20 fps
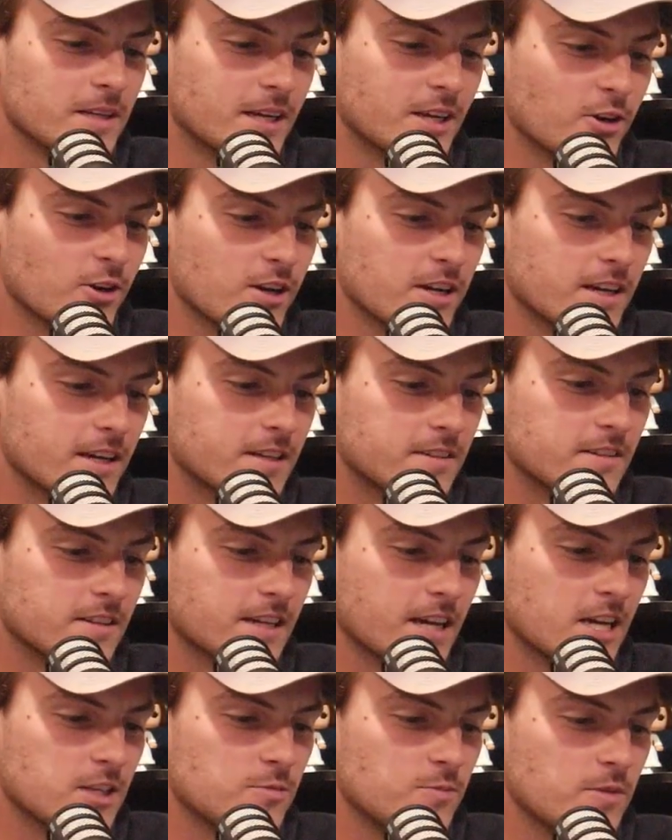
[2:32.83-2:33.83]
agree.
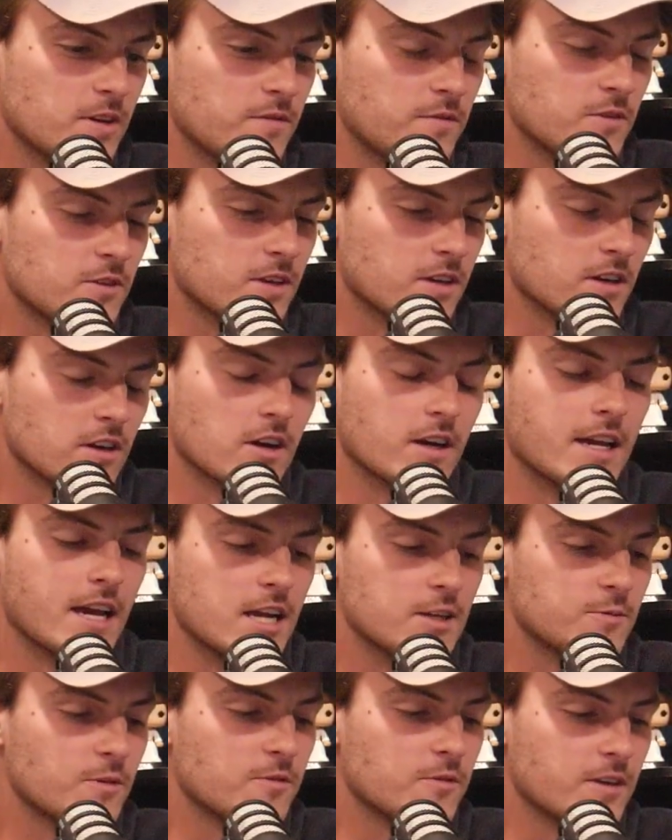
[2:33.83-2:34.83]
Catch Me If You
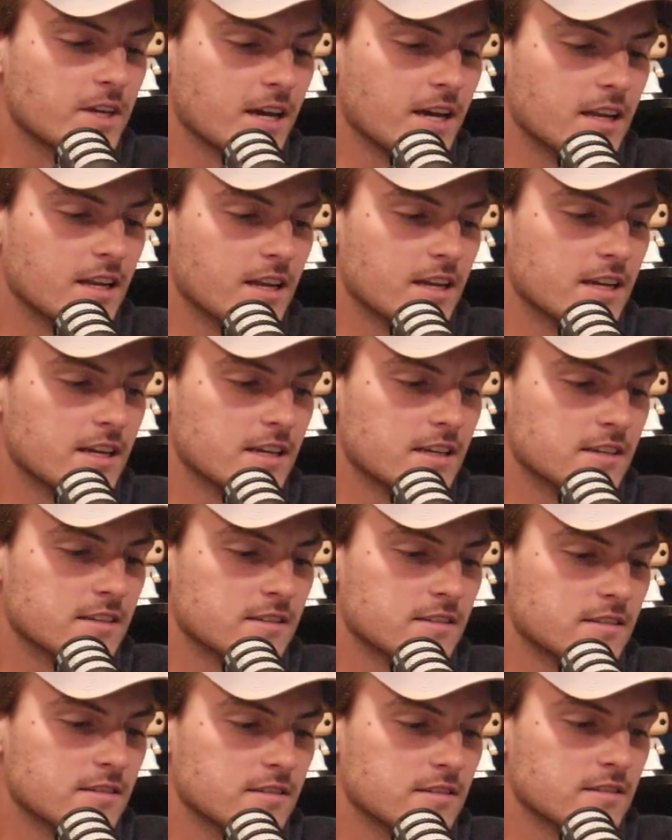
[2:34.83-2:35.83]
Can
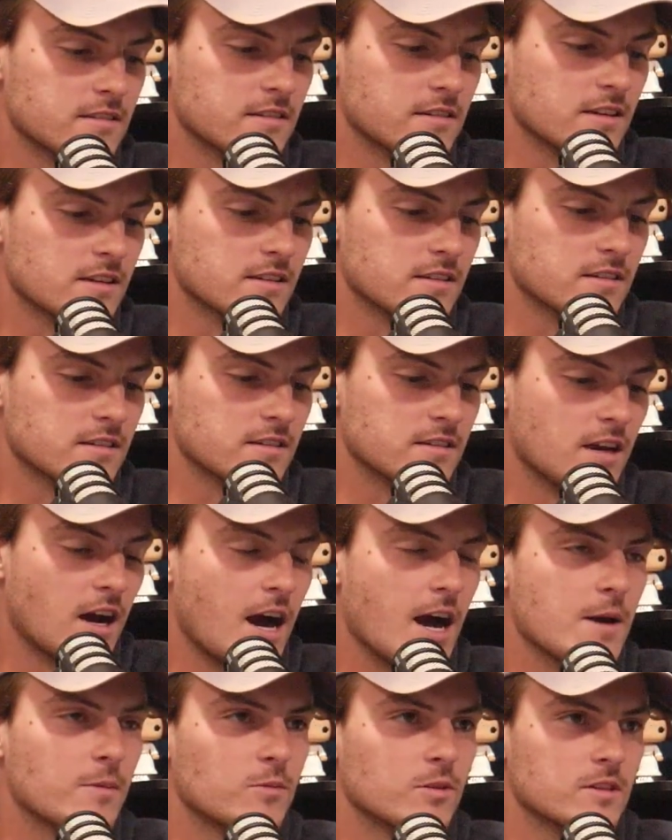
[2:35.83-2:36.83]
is a
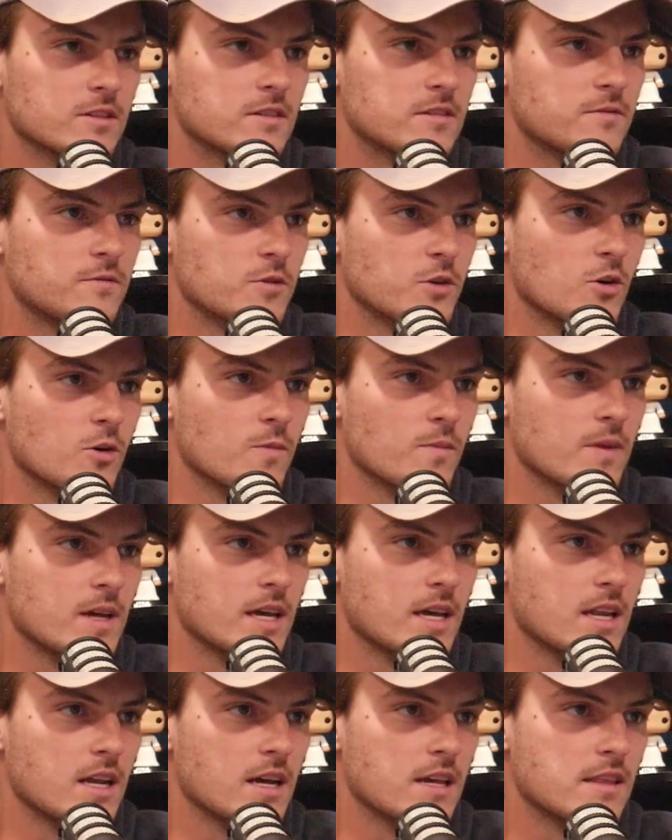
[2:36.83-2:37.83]
timeless film,
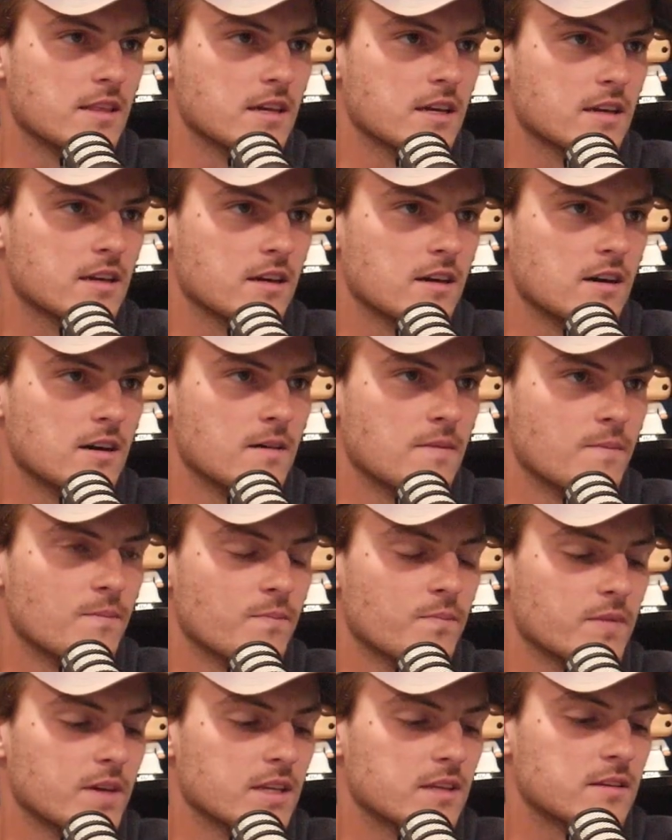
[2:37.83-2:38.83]
and I think
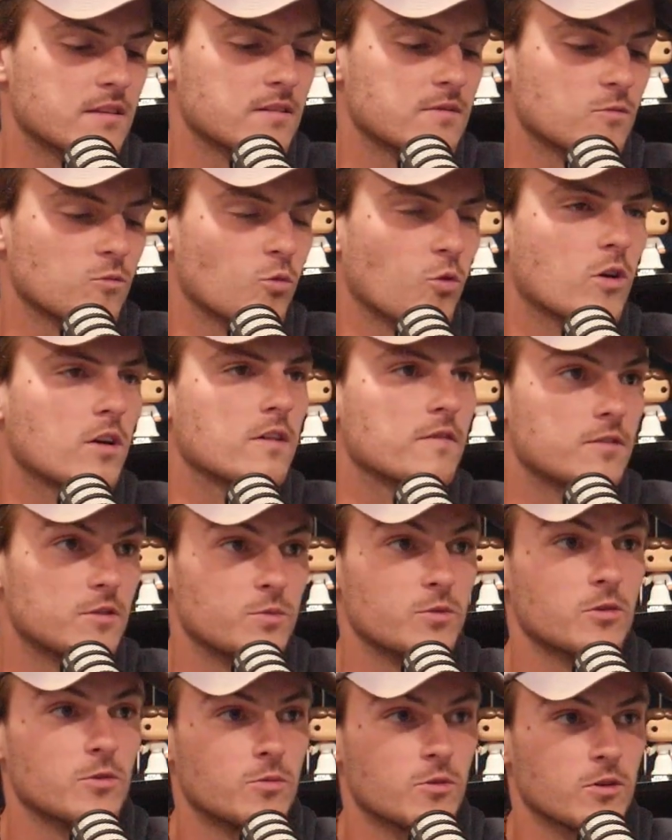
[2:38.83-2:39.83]
it's one of
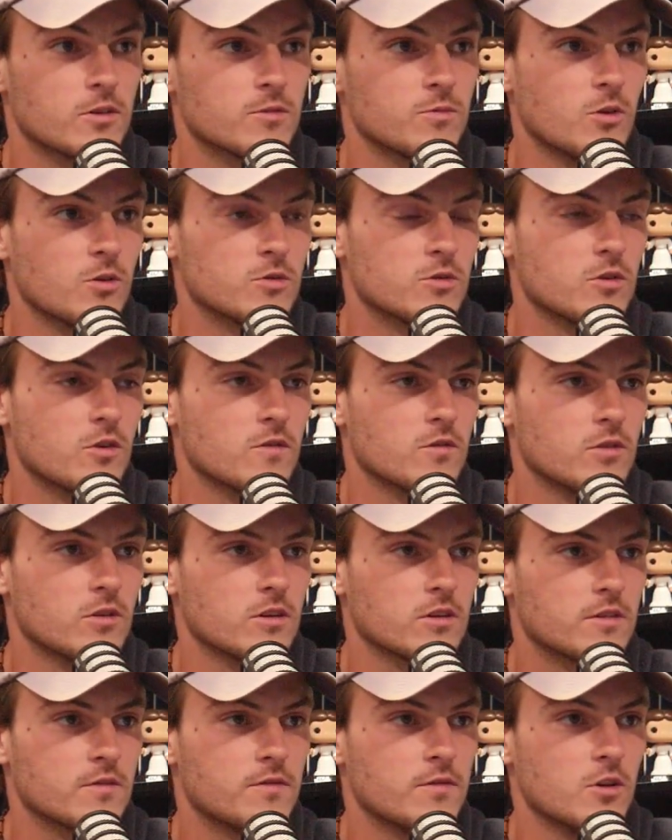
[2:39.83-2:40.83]
Spielberg's most
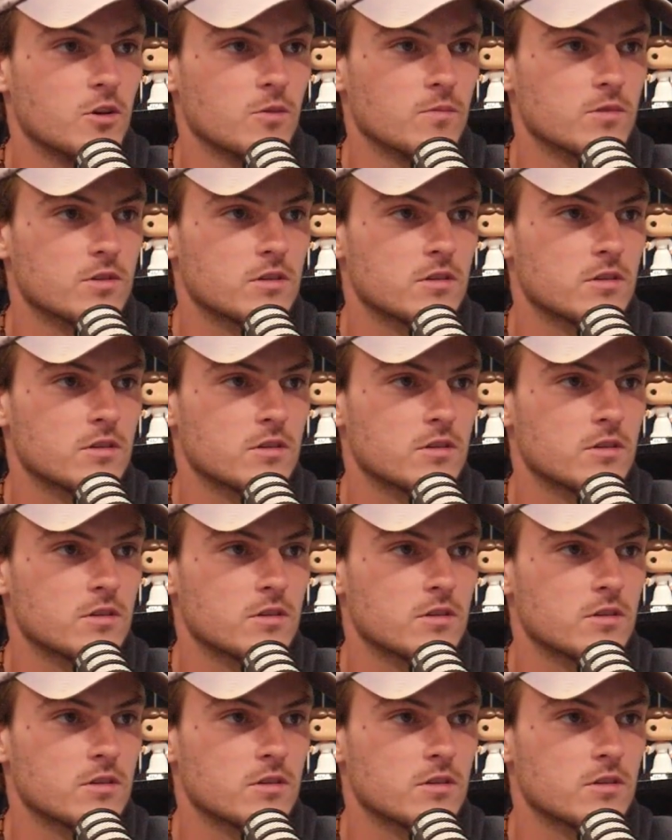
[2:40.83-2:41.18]
overlooked films.